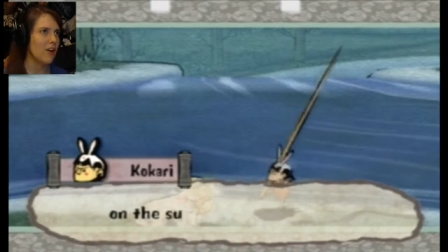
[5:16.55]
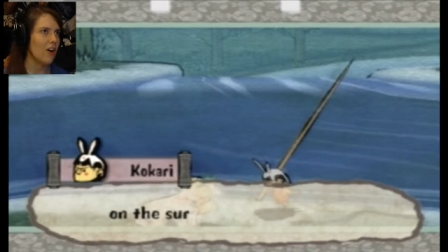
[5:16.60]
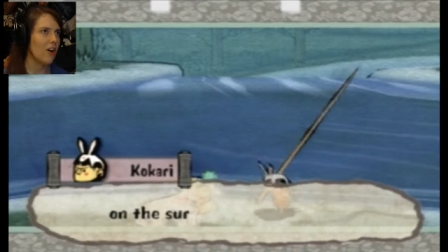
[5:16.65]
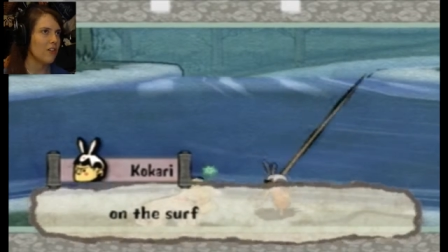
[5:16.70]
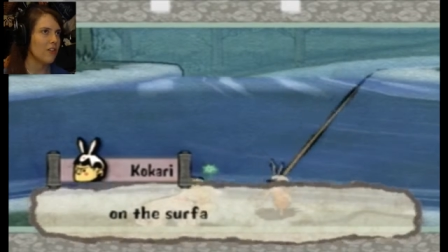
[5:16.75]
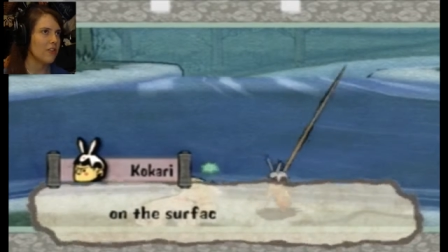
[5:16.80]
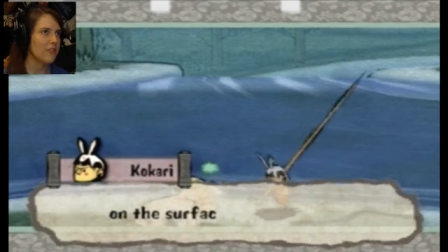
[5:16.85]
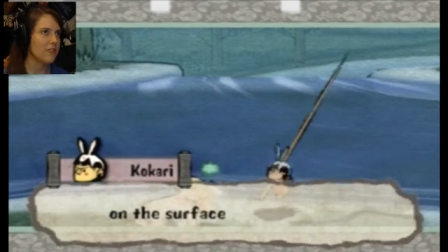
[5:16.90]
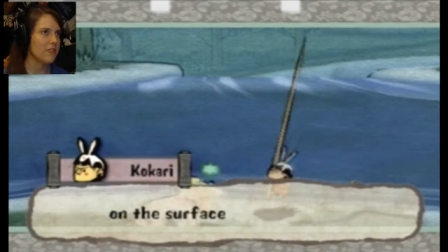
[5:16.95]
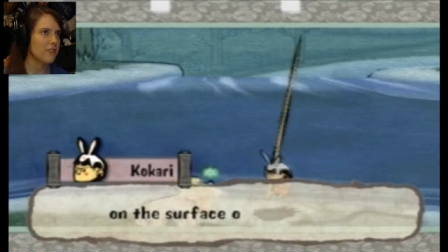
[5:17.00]

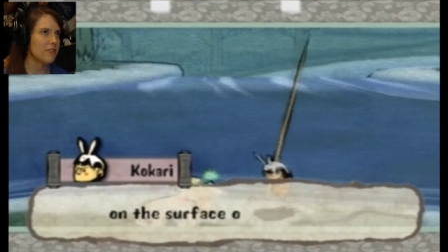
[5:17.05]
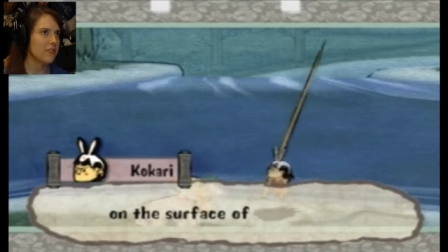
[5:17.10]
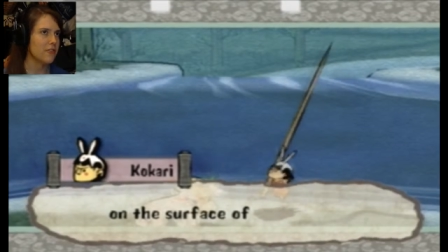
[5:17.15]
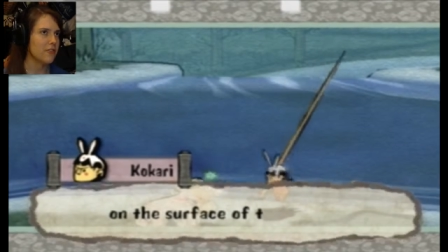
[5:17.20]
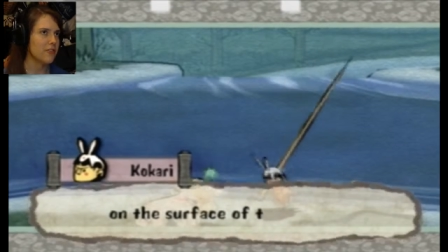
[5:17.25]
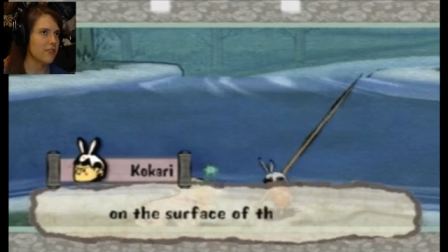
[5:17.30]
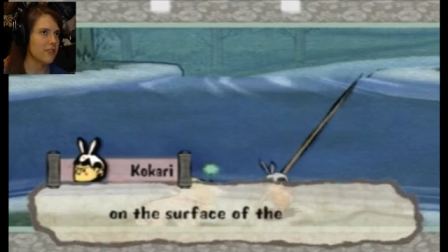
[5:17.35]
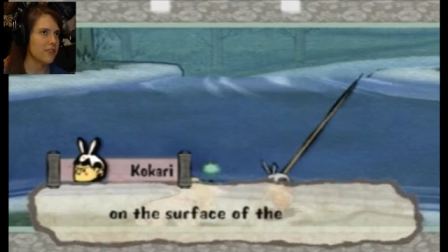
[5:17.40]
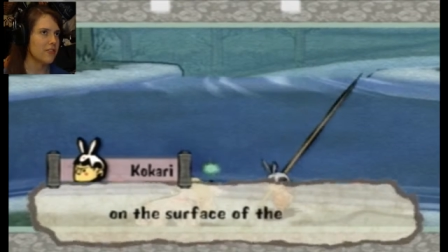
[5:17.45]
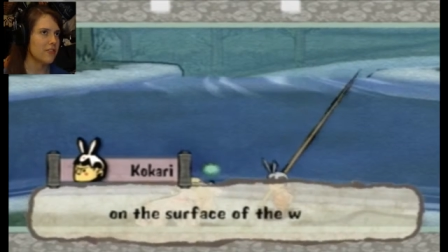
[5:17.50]
on the
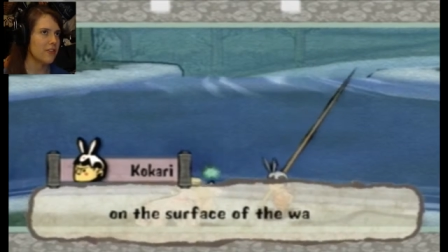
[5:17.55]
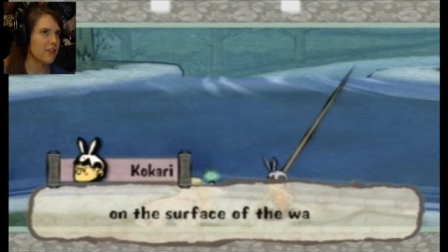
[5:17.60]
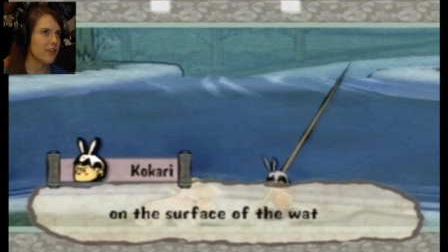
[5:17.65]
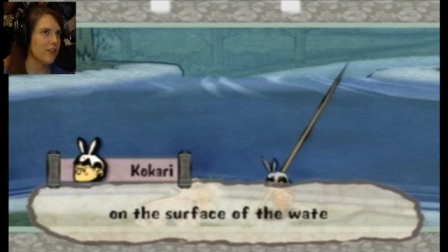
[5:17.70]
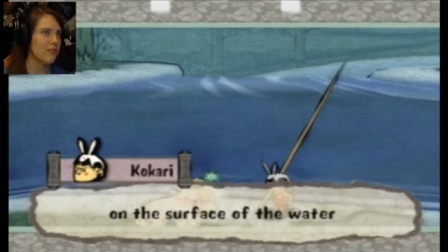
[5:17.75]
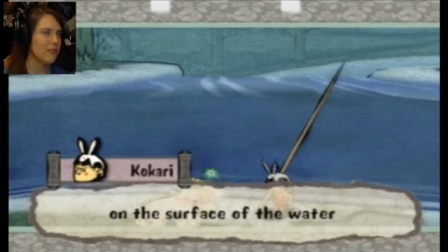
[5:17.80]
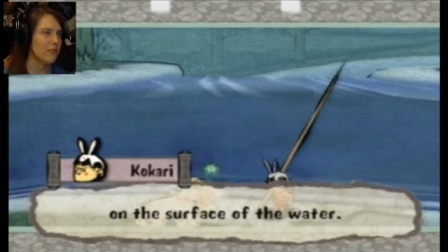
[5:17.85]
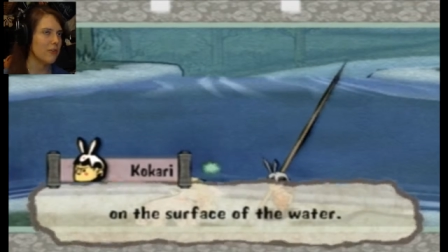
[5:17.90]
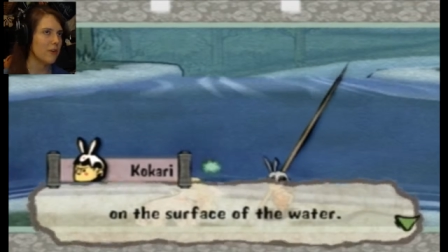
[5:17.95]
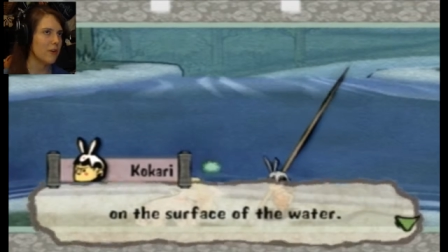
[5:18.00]
surface
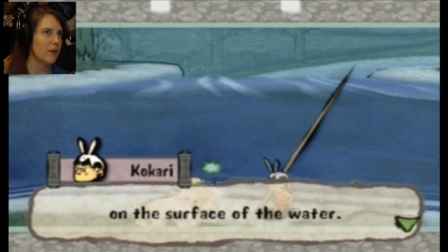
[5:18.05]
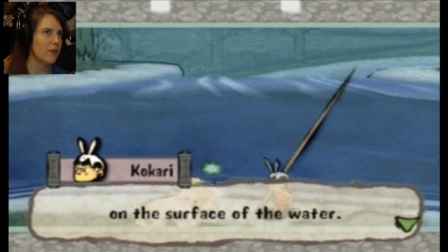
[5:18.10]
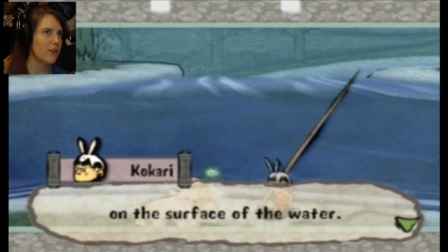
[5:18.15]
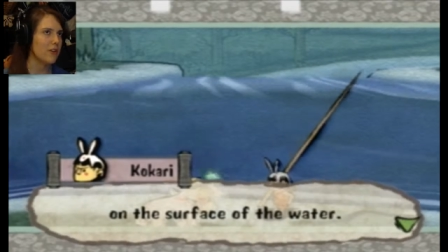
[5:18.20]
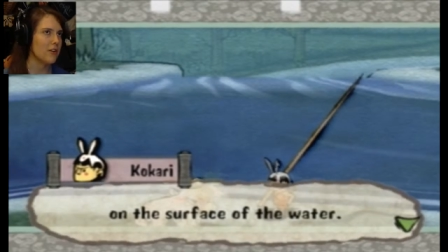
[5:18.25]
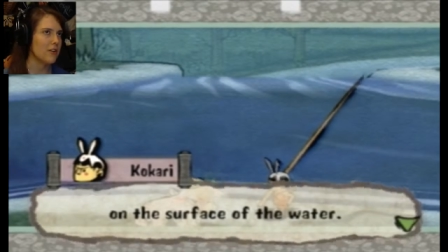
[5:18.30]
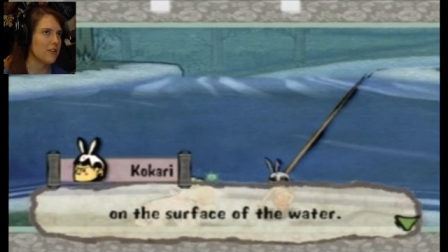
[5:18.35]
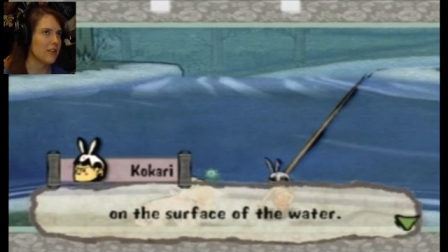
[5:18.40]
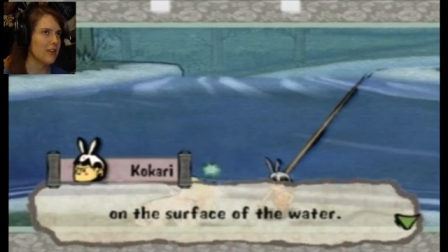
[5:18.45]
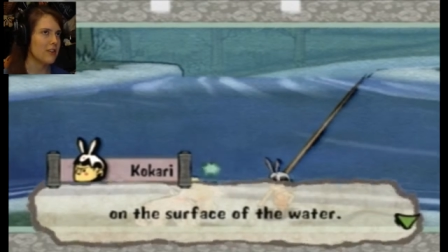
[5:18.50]
of the
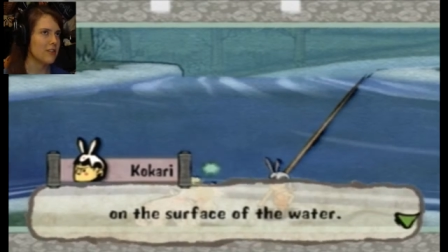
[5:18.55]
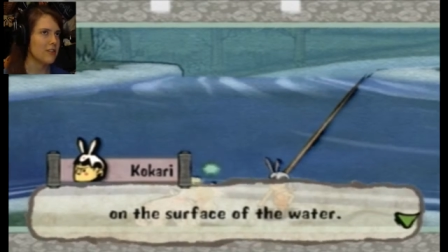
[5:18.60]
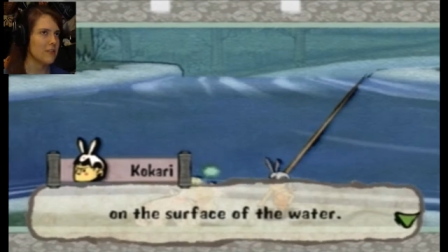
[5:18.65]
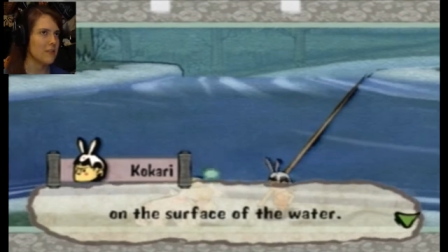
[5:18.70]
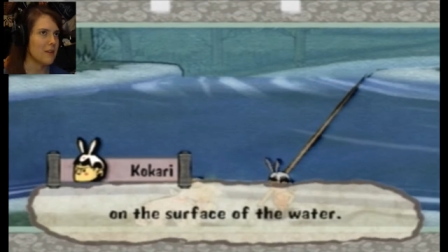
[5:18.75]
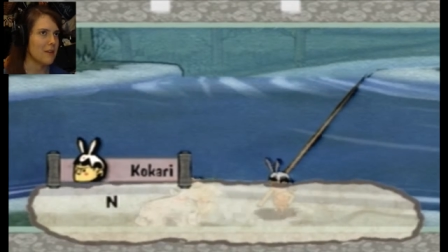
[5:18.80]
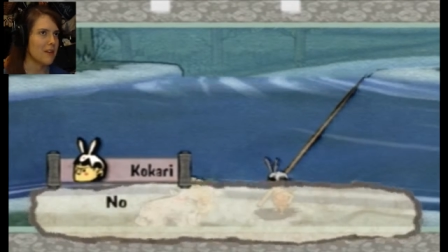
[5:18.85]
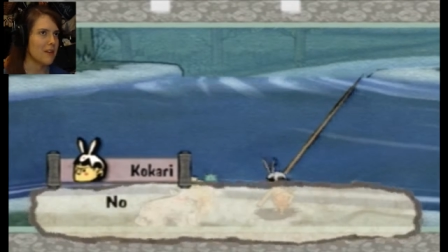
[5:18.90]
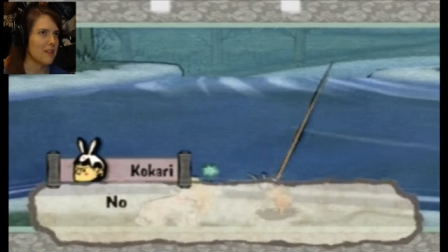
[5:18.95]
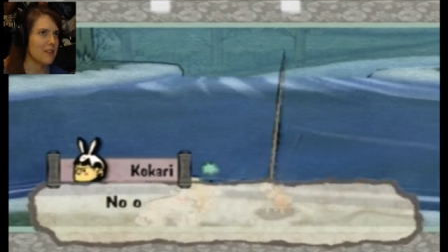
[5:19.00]
water. That
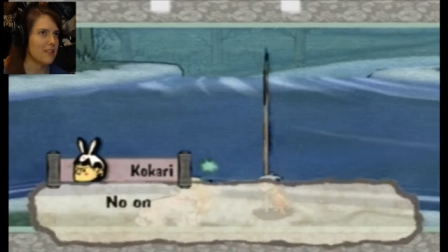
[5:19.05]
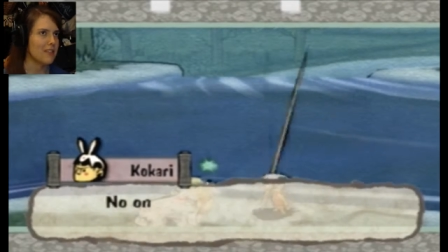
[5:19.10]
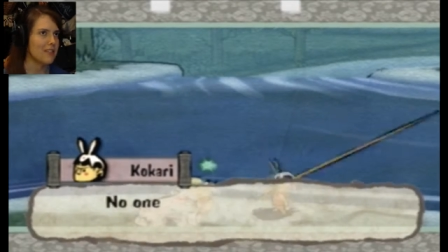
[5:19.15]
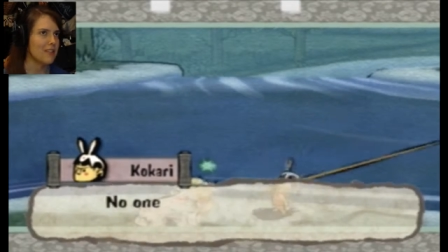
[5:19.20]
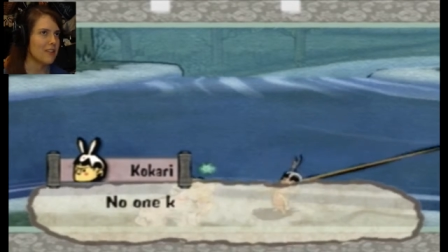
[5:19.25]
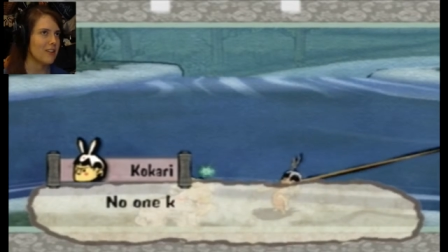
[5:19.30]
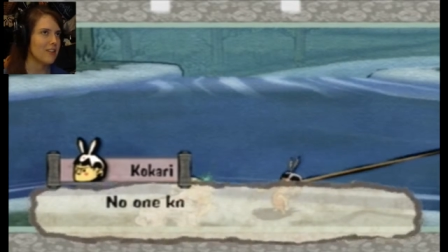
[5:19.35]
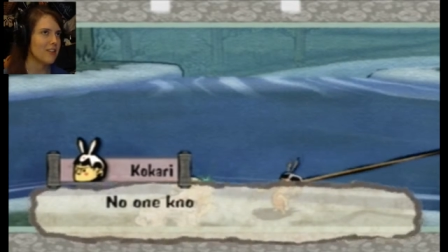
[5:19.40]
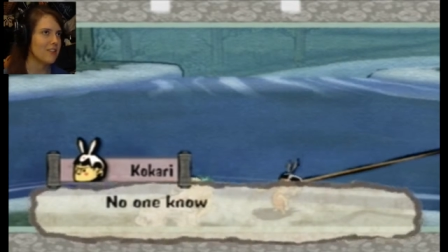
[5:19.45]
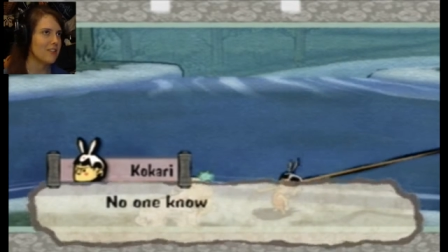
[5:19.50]
doesn't make any
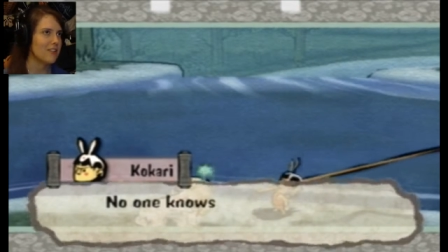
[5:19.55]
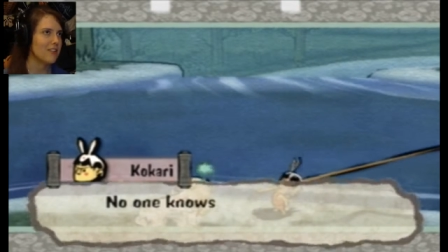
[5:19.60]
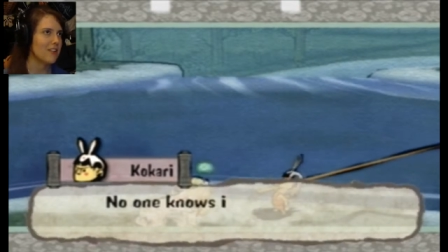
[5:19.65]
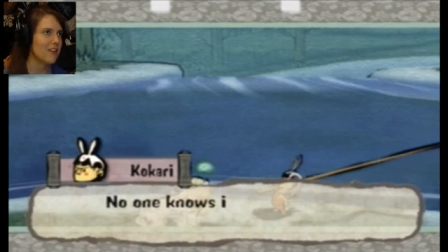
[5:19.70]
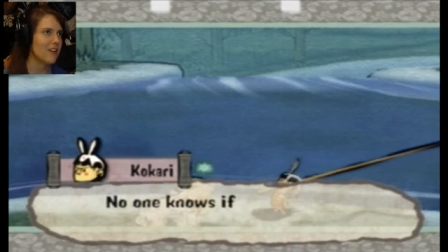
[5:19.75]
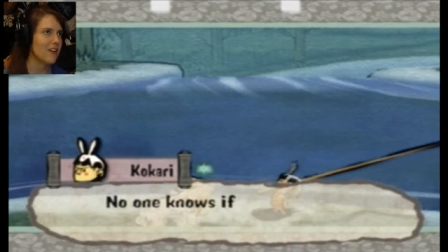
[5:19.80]
sense.